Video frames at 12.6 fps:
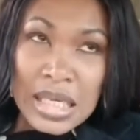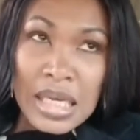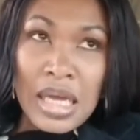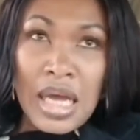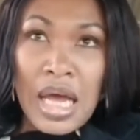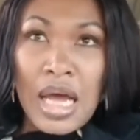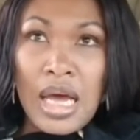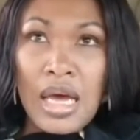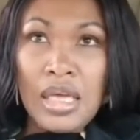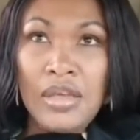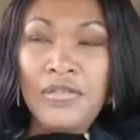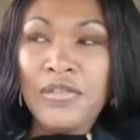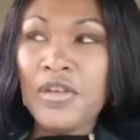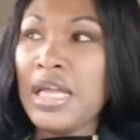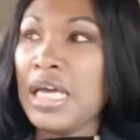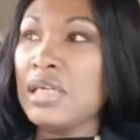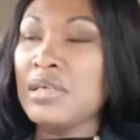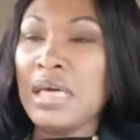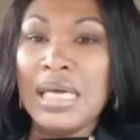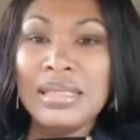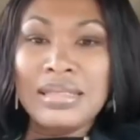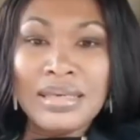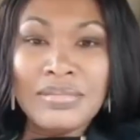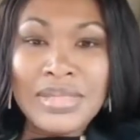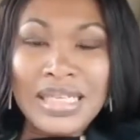Uh, you feel like you ate
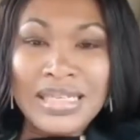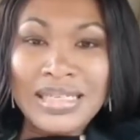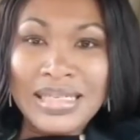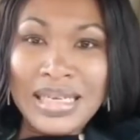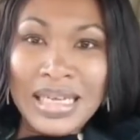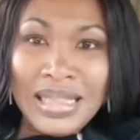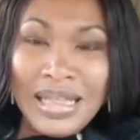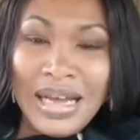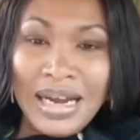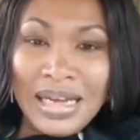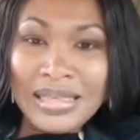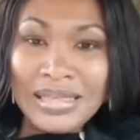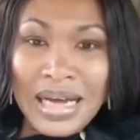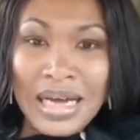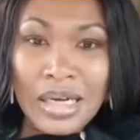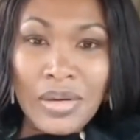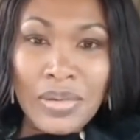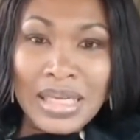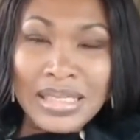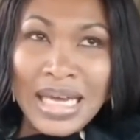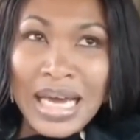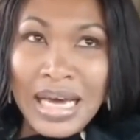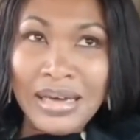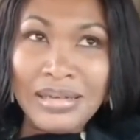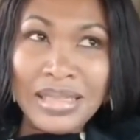something that's sitting there, it's not going down.